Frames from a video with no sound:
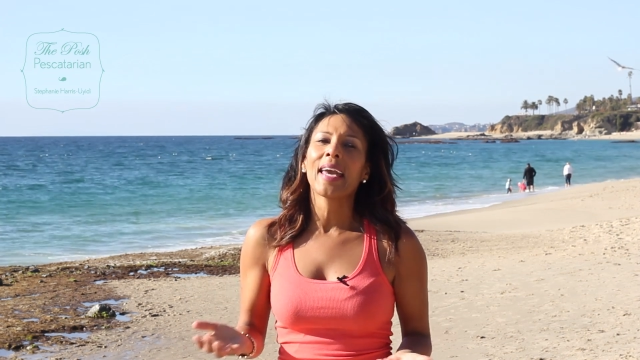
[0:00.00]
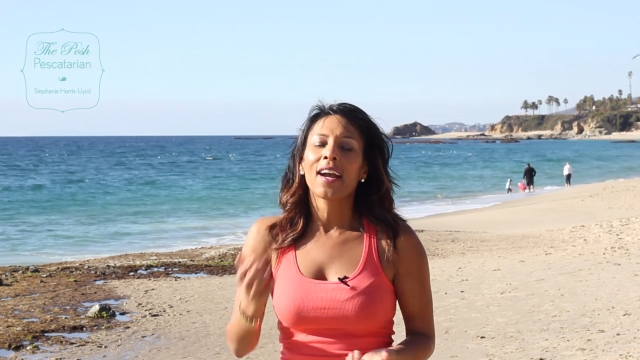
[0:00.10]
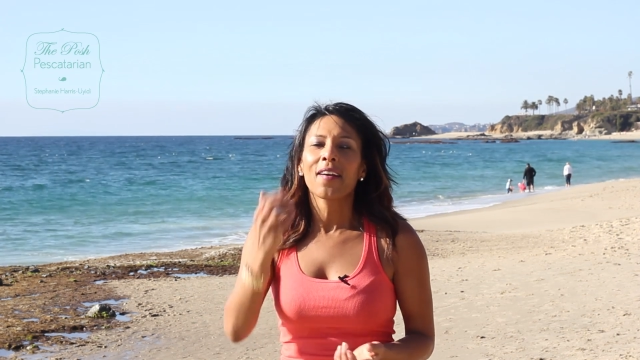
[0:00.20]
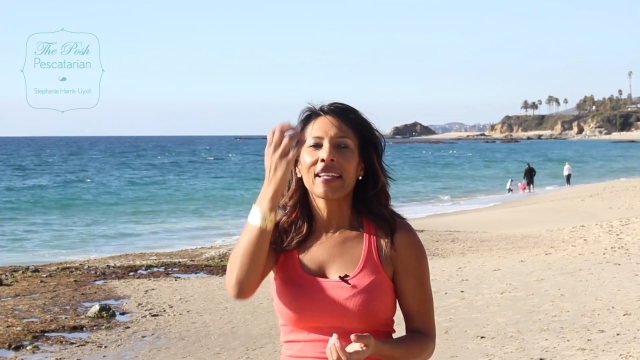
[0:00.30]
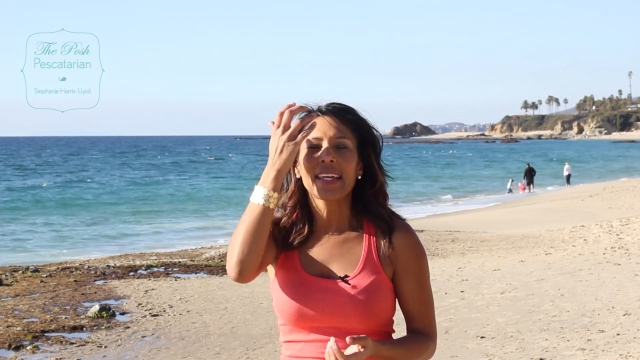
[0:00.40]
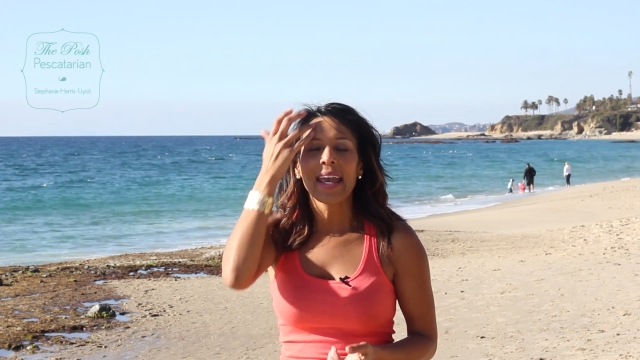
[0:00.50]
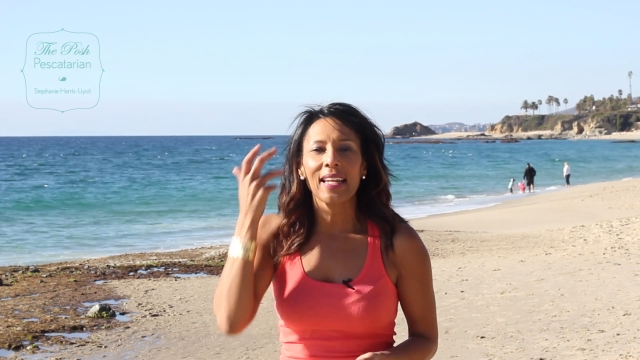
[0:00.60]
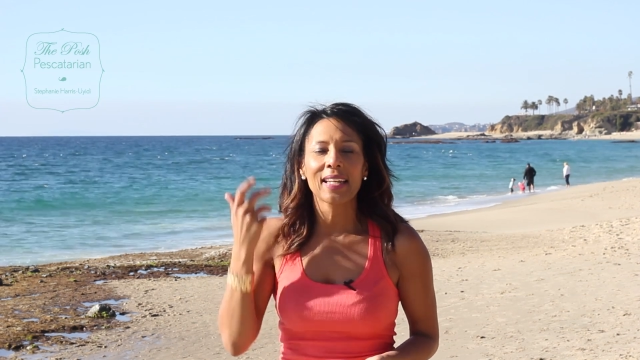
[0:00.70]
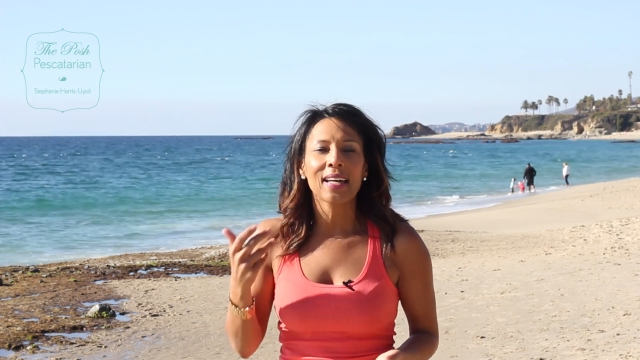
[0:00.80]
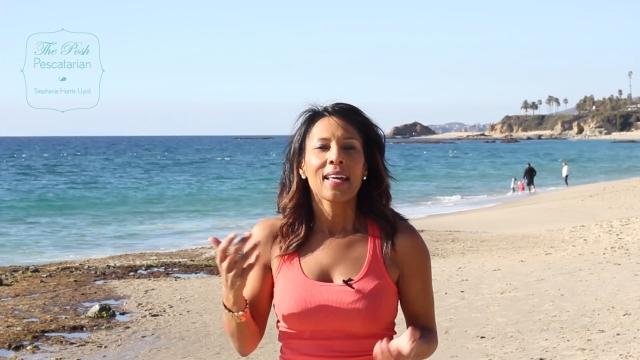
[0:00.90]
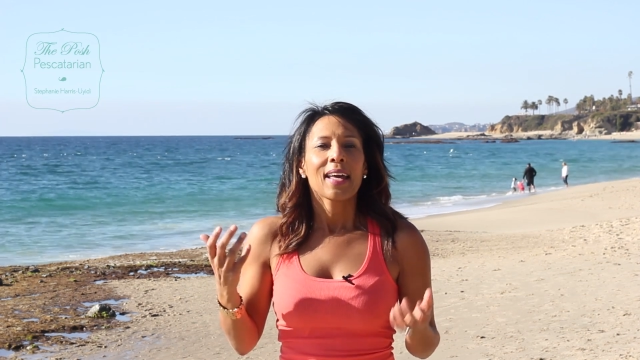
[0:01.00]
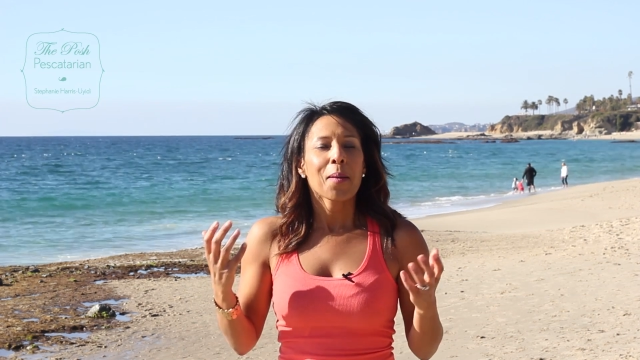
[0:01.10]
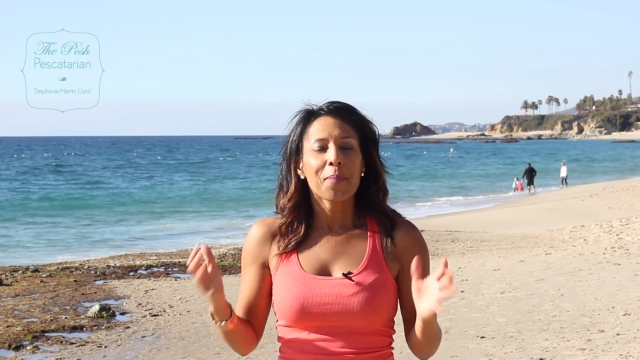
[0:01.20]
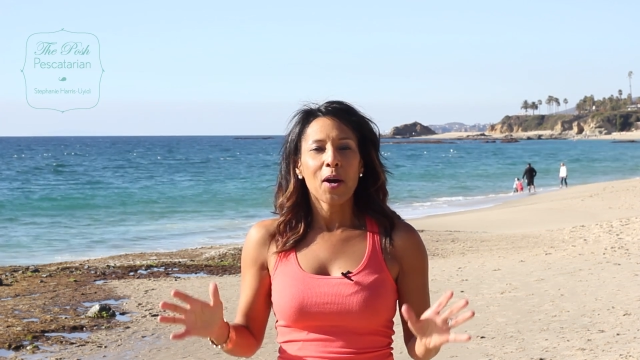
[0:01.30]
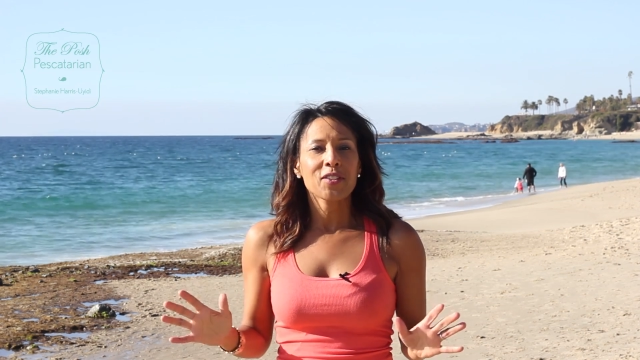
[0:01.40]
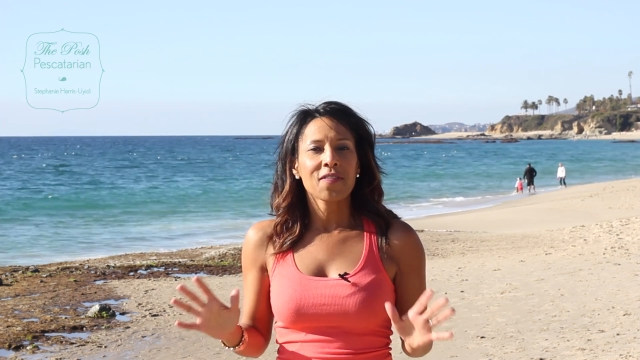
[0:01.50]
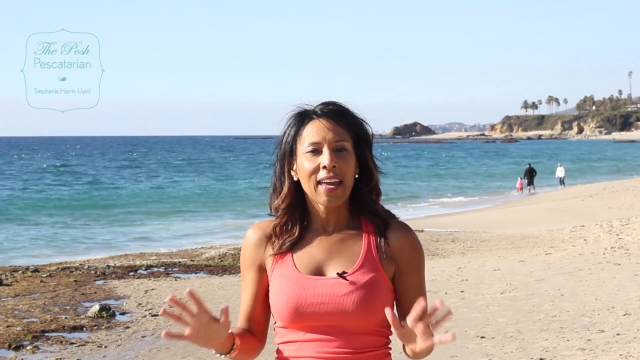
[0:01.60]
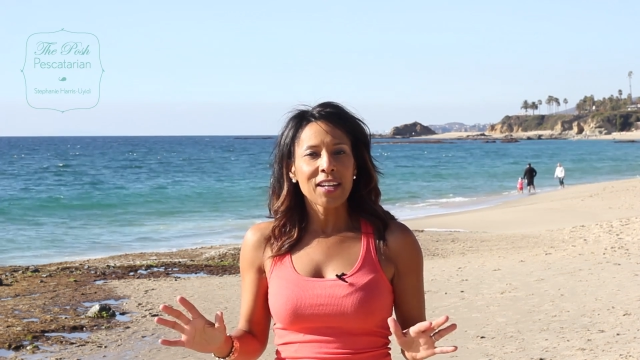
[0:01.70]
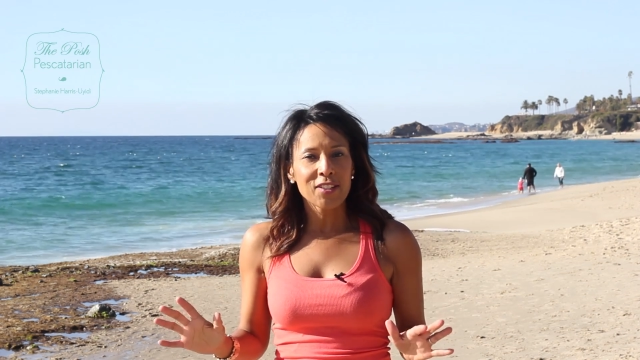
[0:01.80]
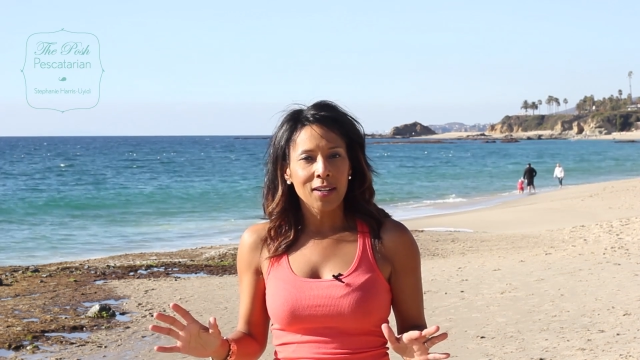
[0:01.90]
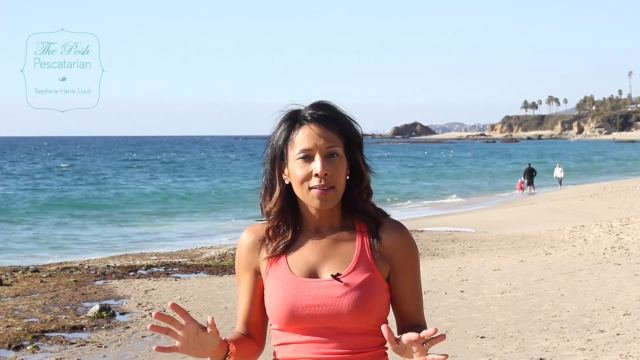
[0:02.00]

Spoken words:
air in Canada and parts of Asia.